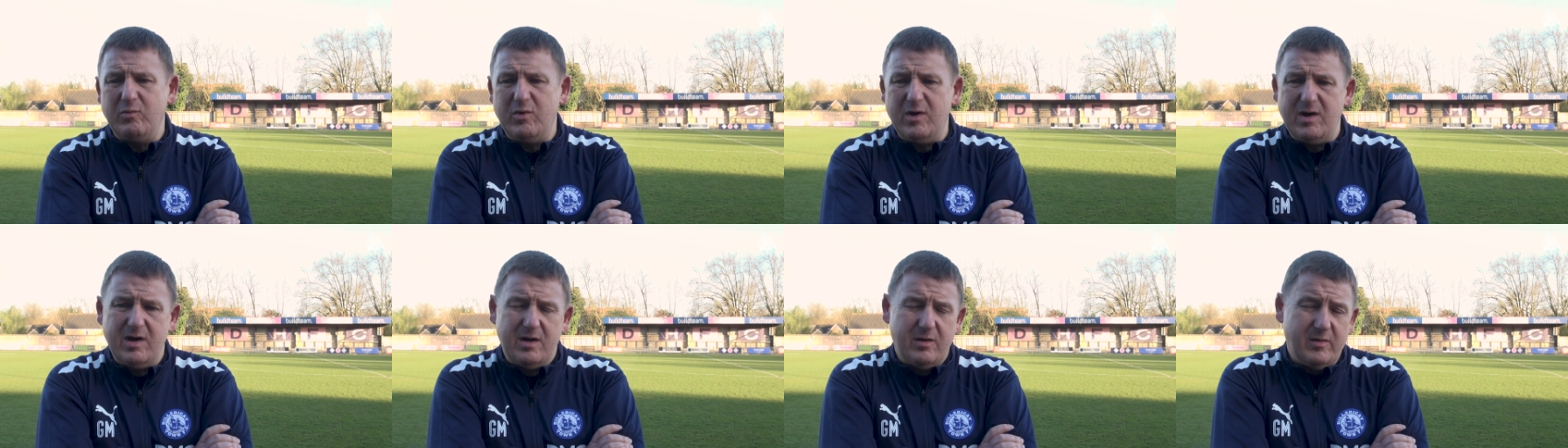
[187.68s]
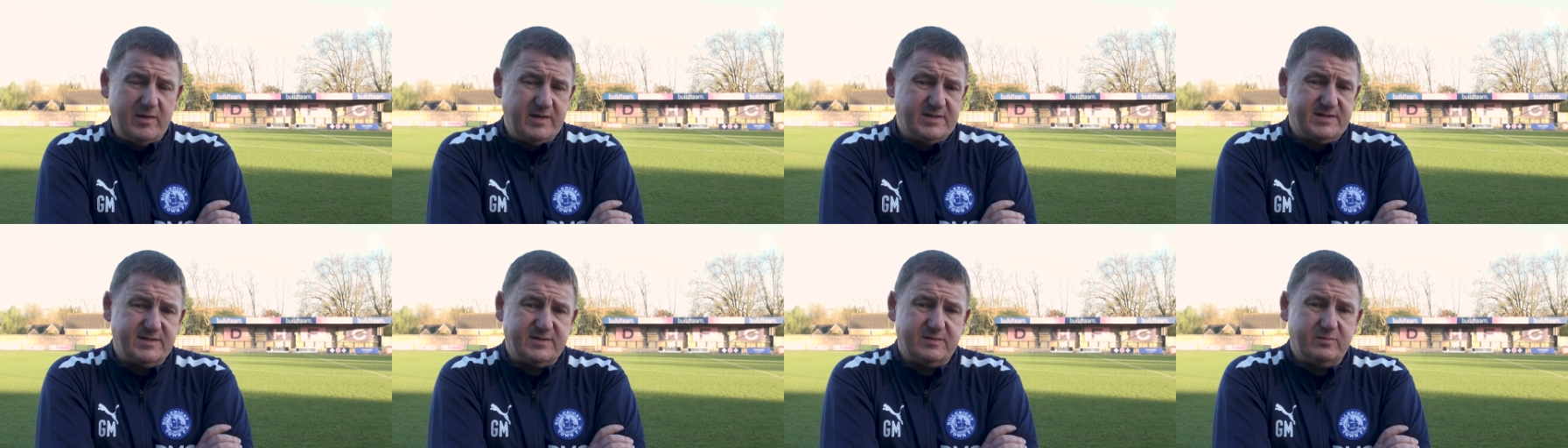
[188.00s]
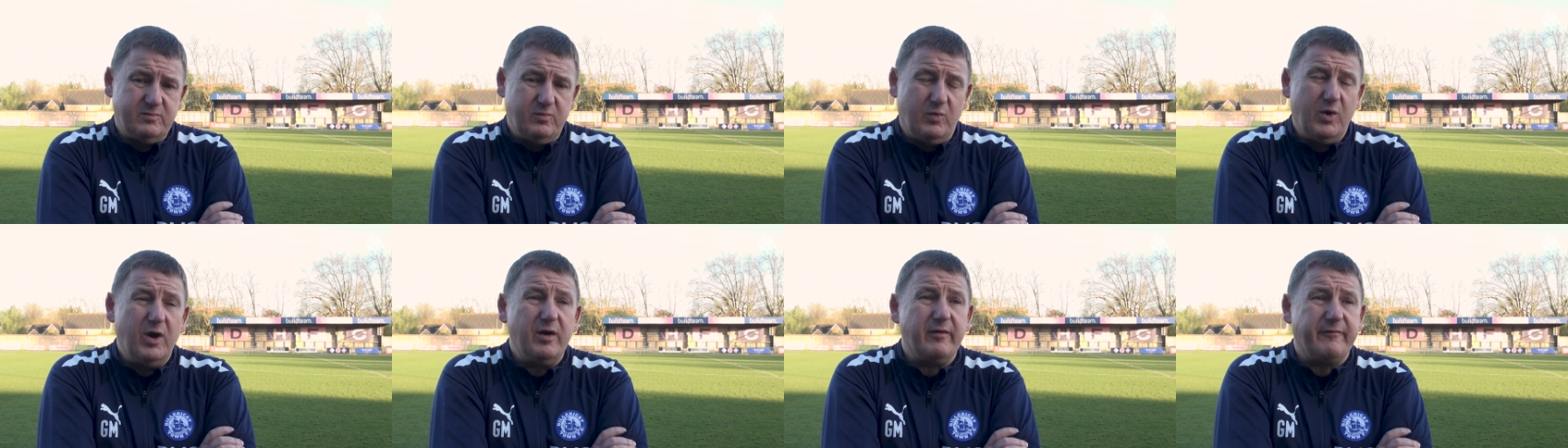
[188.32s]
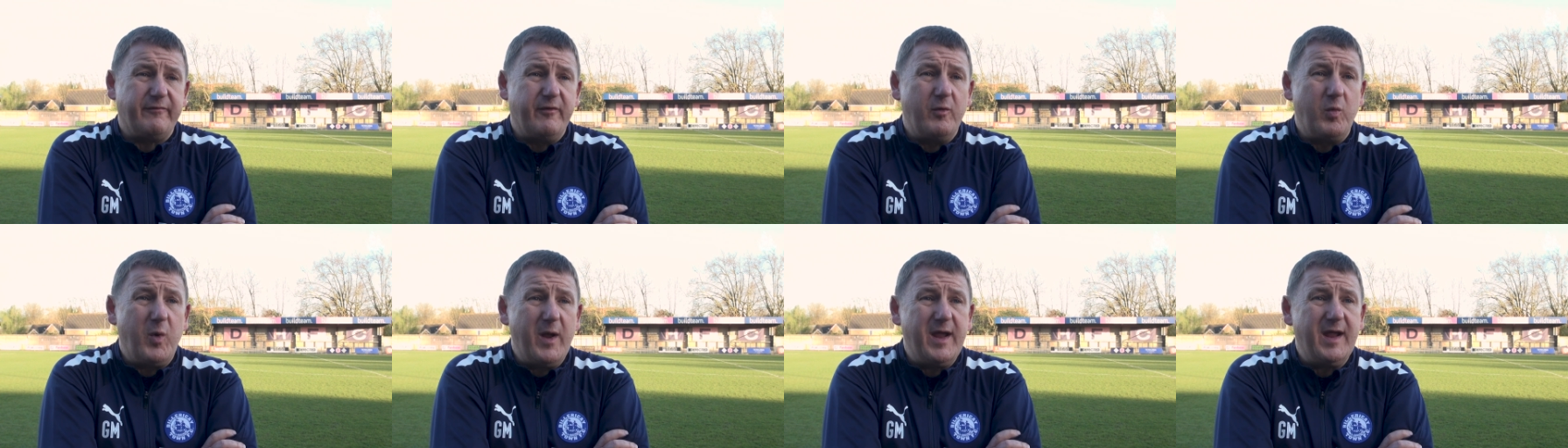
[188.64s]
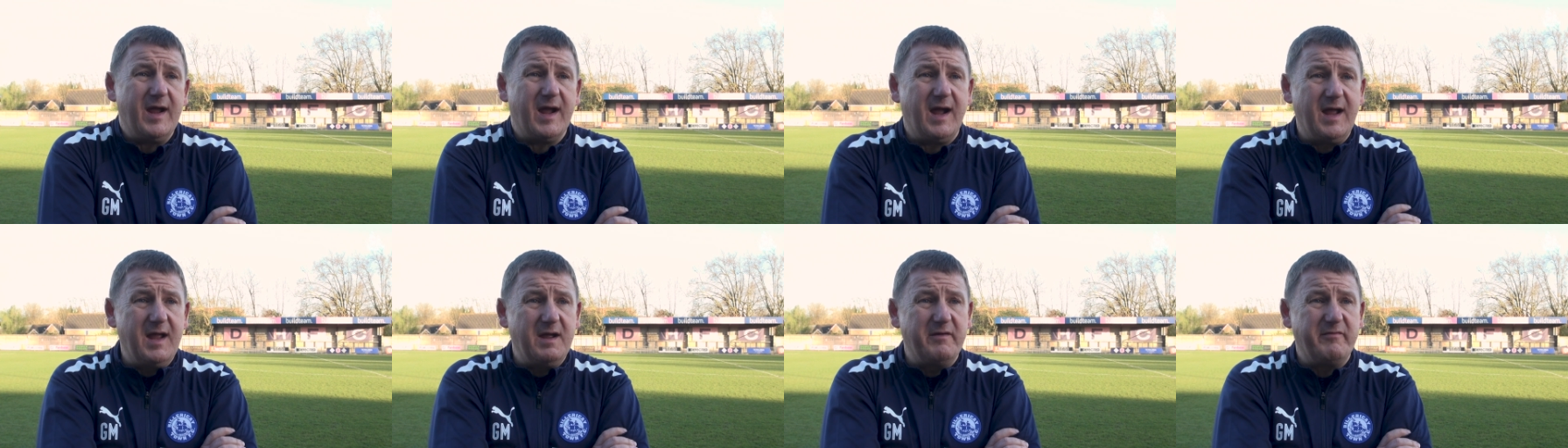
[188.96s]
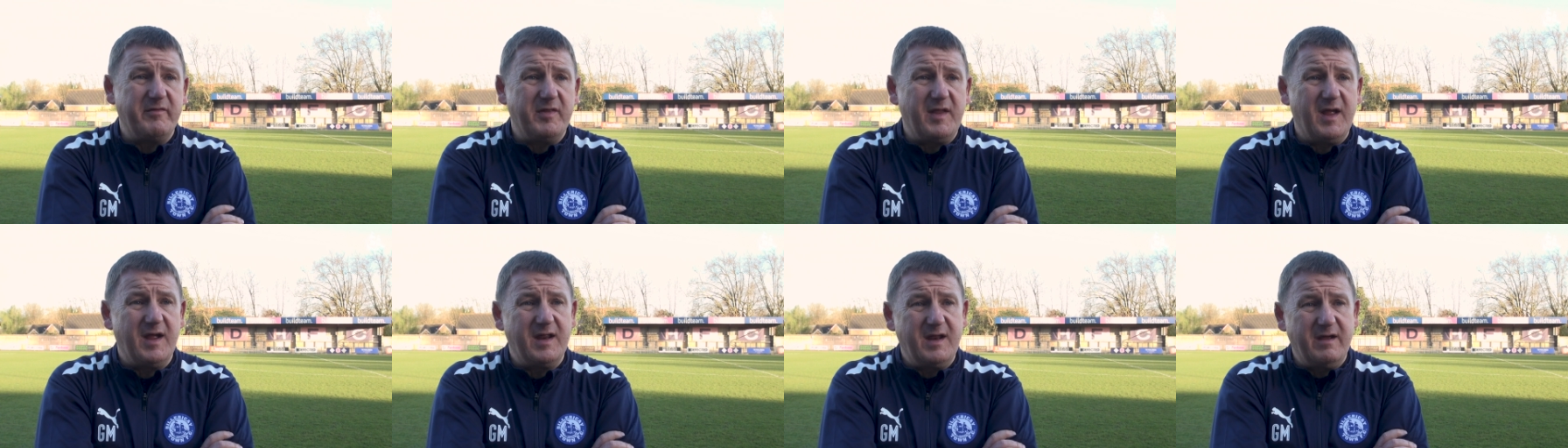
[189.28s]
Well, it's worked for Wingate,
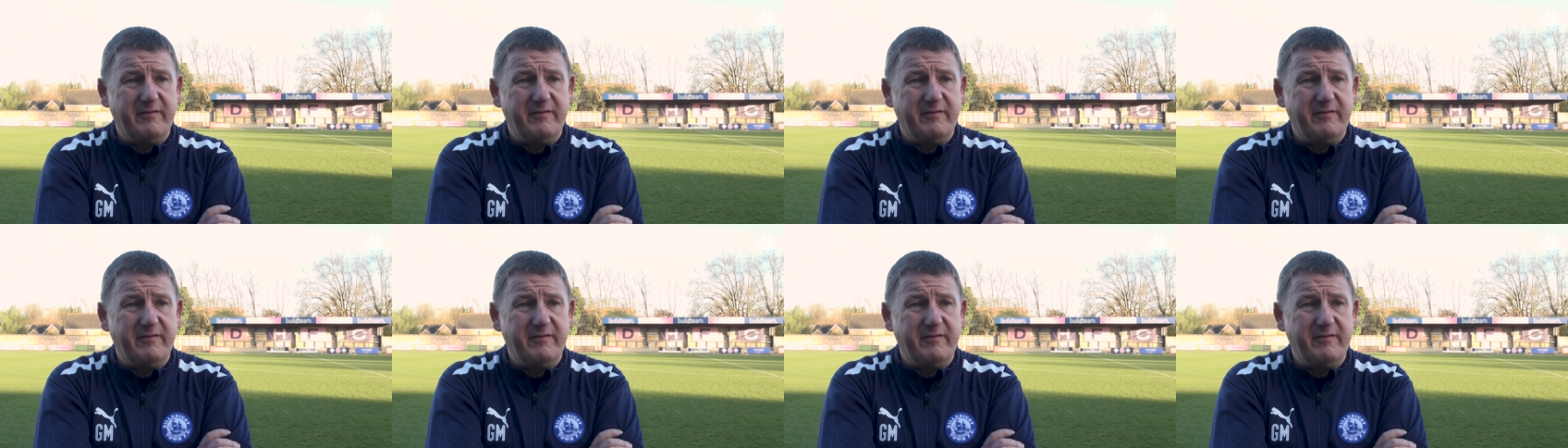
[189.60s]
haven't they?